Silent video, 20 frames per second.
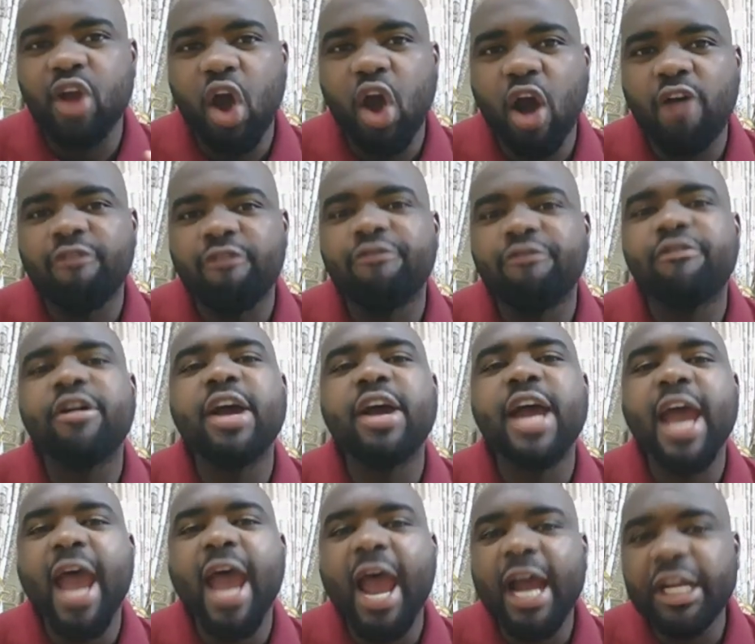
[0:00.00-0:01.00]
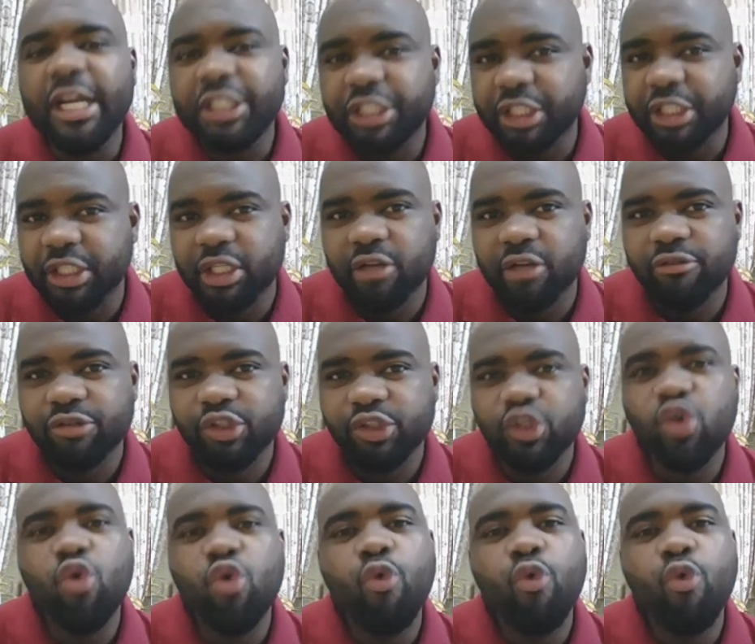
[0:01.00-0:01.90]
of adjectives.